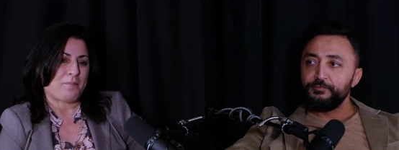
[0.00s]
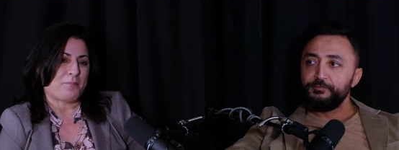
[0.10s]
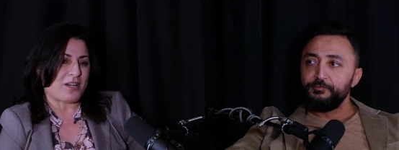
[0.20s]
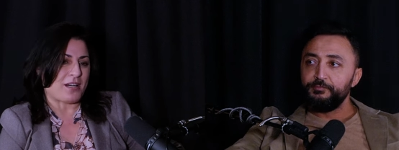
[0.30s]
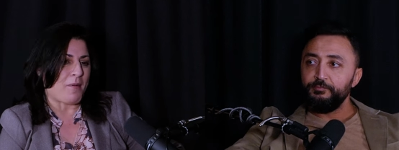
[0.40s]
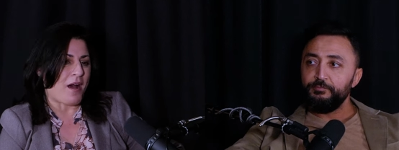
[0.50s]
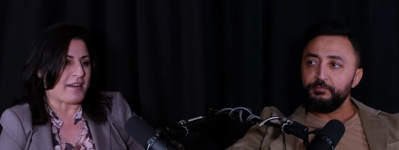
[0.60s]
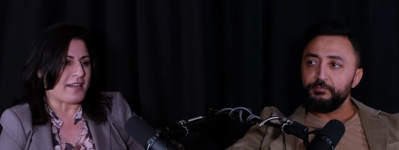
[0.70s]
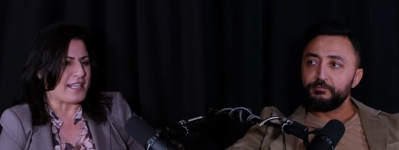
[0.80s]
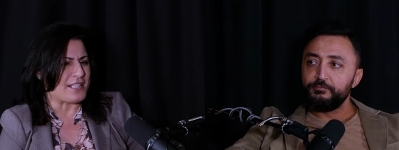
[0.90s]

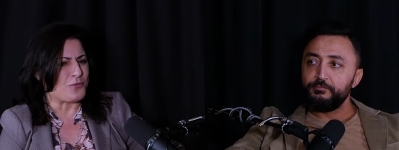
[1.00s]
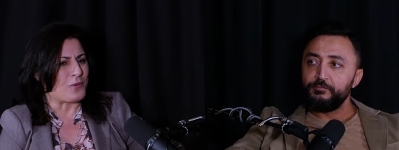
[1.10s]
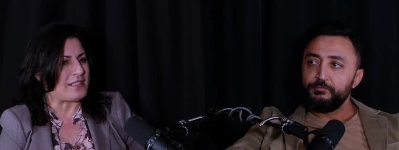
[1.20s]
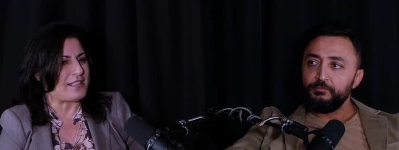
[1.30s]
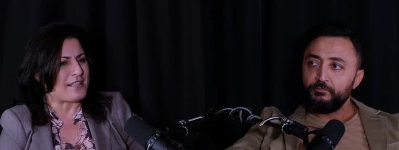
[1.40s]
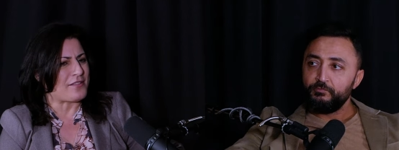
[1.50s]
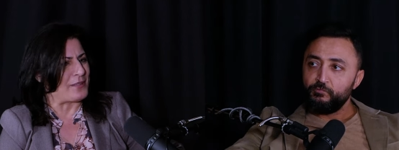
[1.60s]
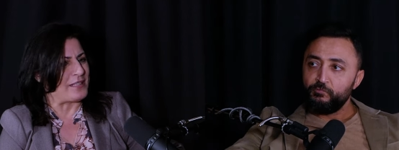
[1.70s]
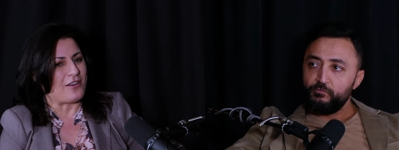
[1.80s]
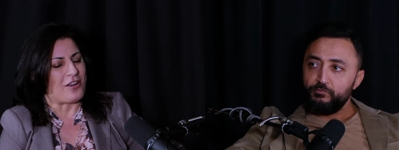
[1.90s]
Speaker 1: Porlamar is one of the
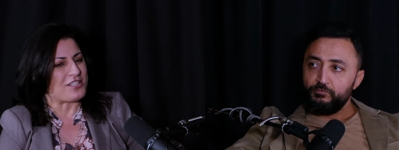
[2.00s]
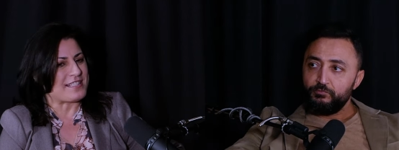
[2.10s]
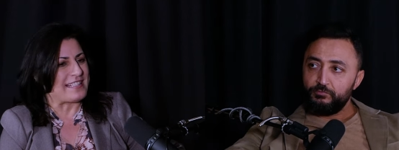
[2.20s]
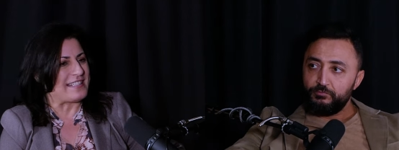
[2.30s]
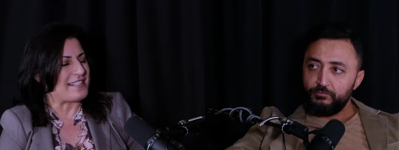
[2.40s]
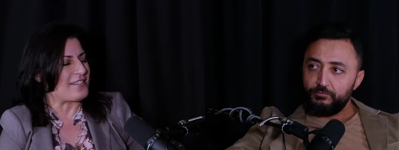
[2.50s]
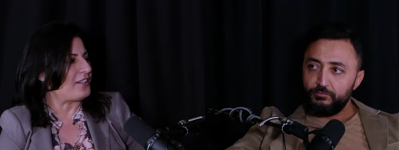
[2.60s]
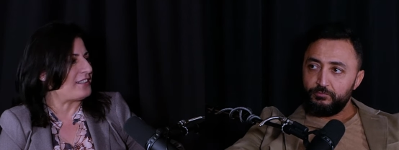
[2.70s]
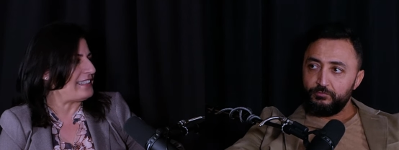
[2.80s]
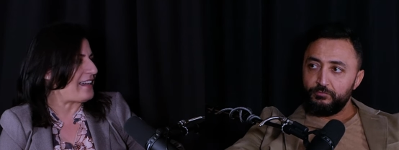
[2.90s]
three large cities
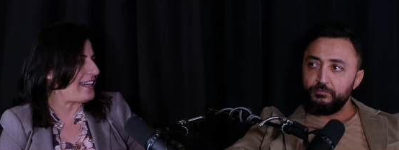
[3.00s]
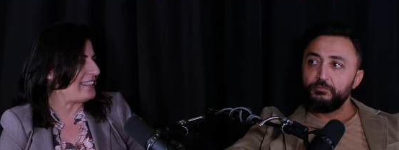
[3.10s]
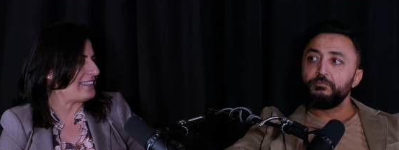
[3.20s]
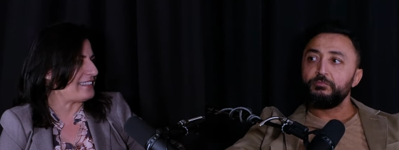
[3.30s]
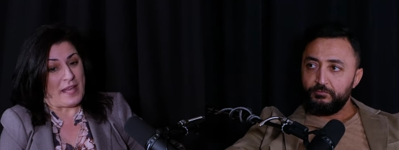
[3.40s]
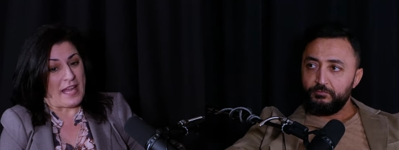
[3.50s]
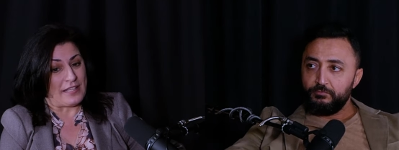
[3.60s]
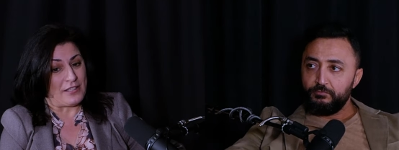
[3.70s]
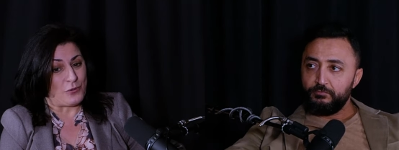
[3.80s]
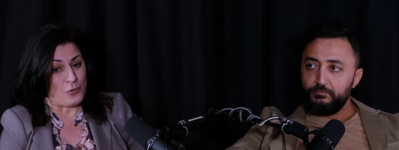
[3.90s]
on the island. I
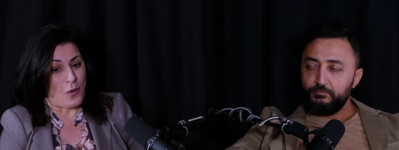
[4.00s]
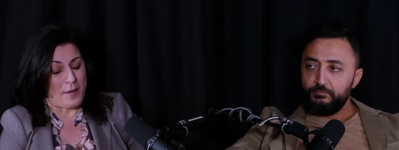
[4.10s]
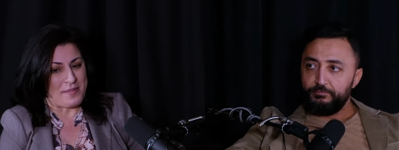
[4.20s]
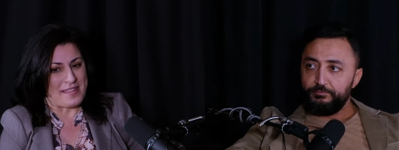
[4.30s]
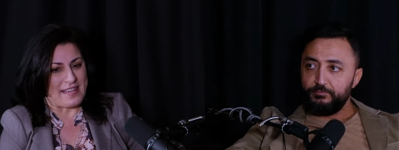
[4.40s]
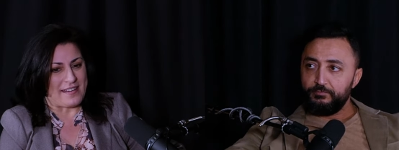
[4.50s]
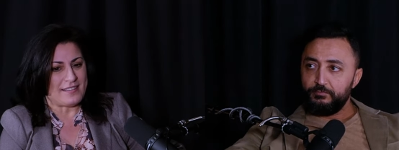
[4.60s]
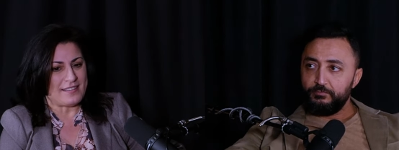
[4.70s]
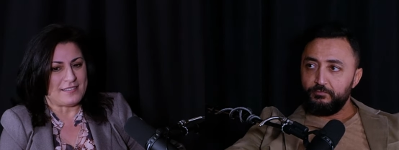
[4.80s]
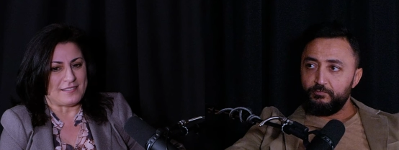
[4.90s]
grew up there,
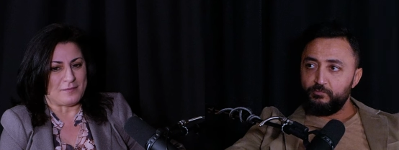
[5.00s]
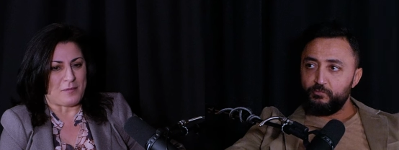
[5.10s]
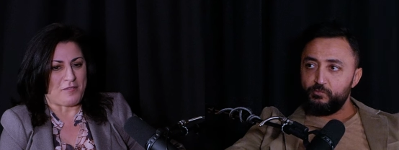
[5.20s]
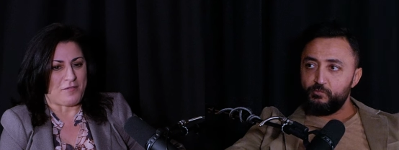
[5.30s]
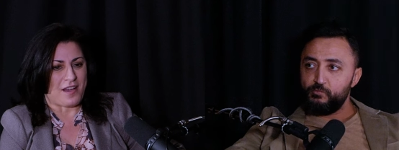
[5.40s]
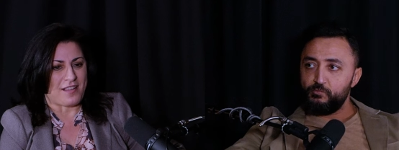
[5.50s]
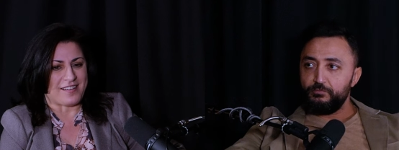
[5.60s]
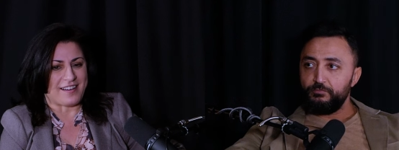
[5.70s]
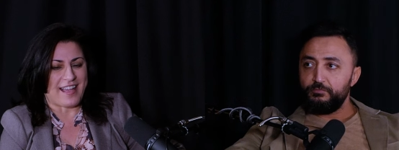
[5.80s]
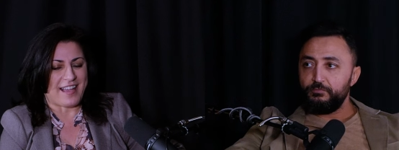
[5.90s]
and my father
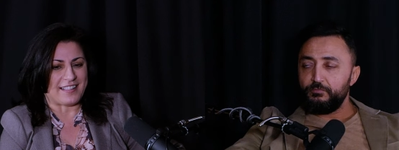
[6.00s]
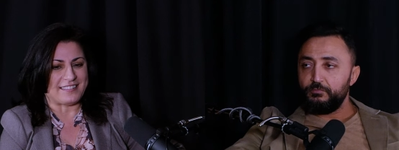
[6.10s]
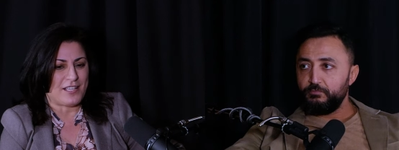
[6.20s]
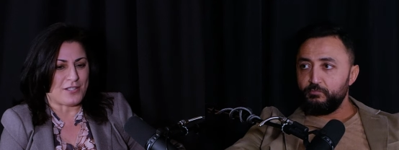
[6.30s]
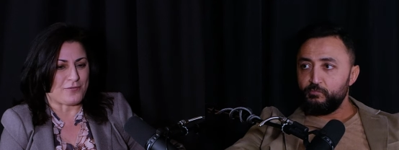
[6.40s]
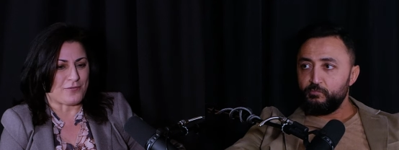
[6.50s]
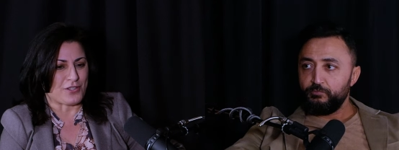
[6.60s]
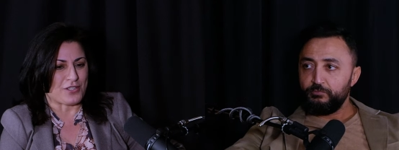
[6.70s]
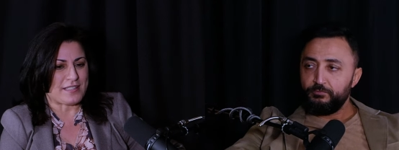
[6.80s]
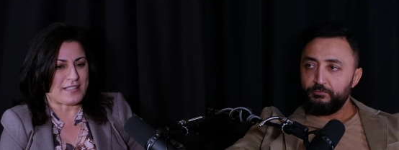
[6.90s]
had his
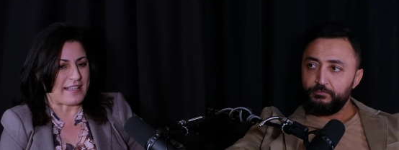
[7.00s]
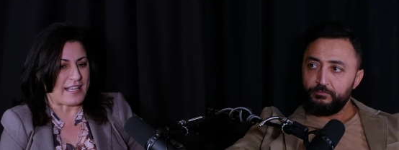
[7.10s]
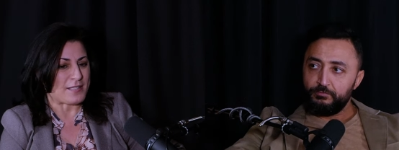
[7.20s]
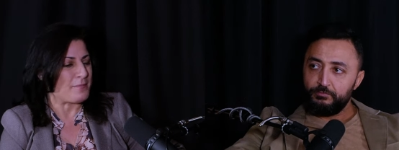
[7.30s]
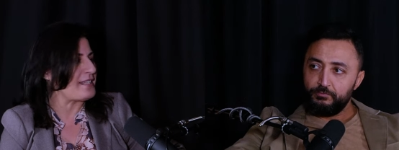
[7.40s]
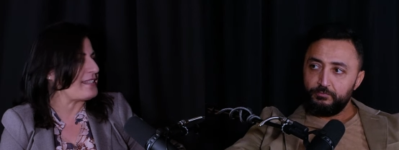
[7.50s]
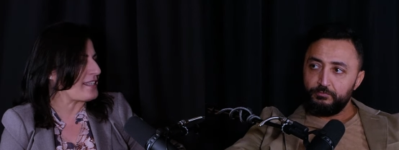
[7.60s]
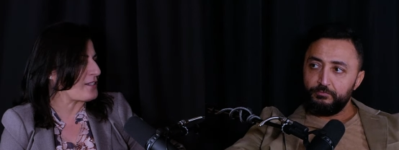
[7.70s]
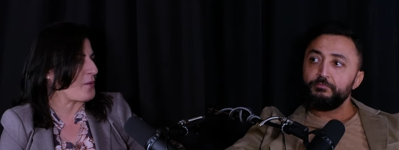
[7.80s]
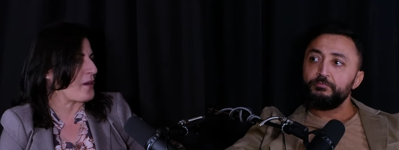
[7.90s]
first, I guess,
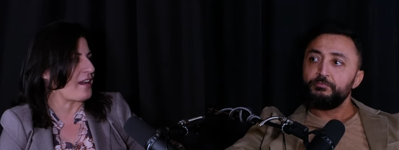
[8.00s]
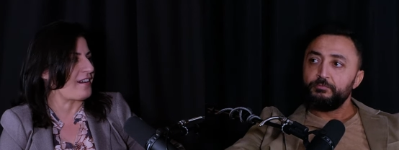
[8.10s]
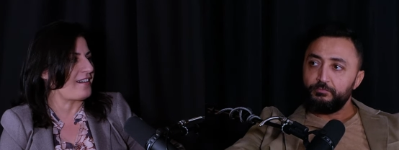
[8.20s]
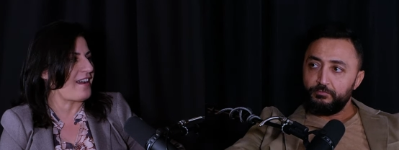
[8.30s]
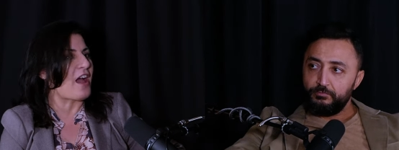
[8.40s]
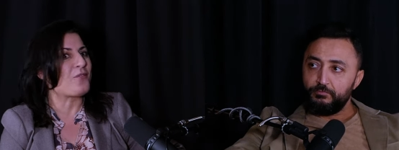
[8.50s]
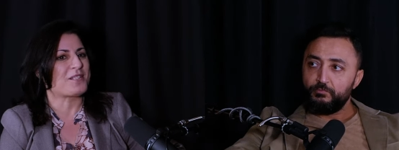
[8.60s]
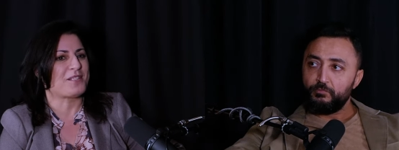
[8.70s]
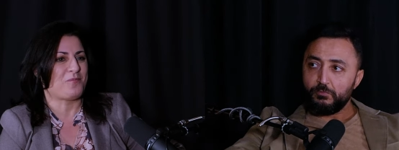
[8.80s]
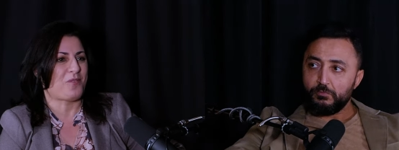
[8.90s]
business where I
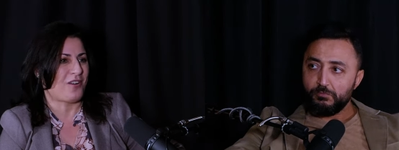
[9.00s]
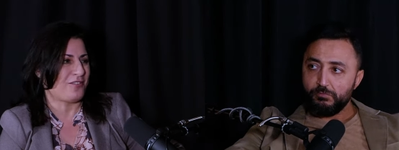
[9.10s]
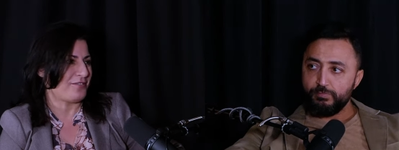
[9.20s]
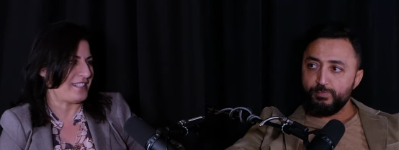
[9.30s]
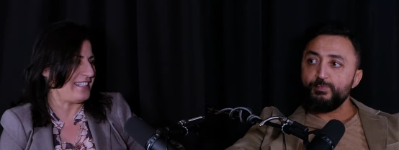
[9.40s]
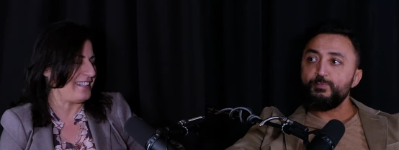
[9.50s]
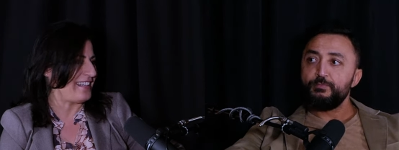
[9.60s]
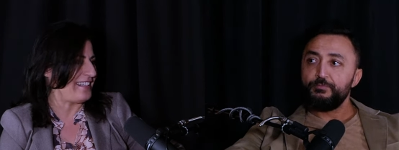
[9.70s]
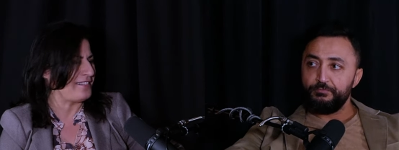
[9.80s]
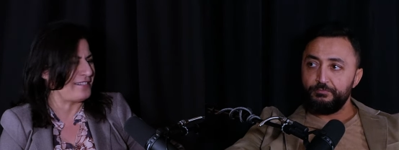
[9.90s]
was involved in,
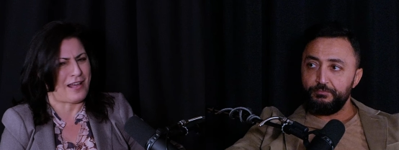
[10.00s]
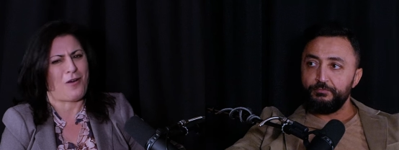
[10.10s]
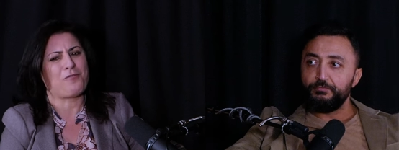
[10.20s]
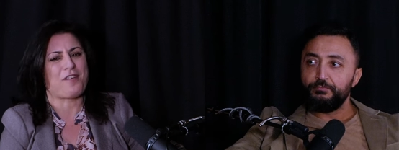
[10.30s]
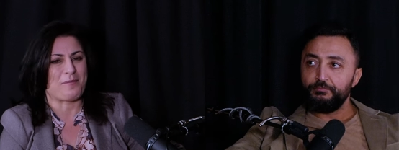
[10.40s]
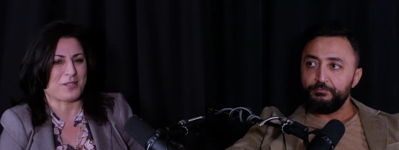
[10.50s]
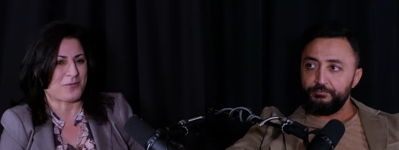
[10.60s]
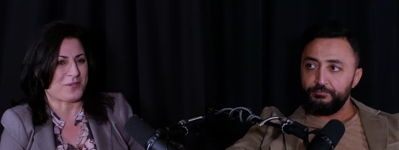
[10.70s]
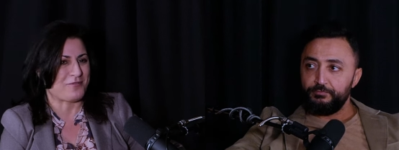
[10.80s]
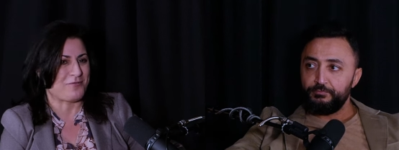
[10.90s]
and the whole family
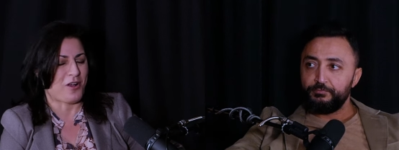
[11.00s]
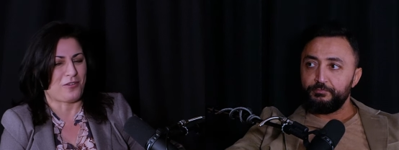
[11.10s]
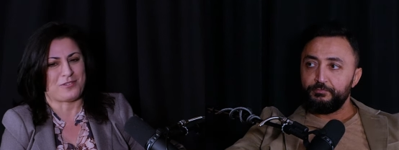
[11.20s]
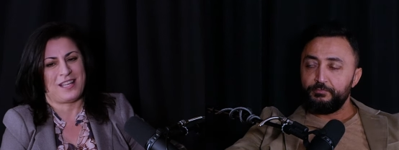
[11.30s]
was involved.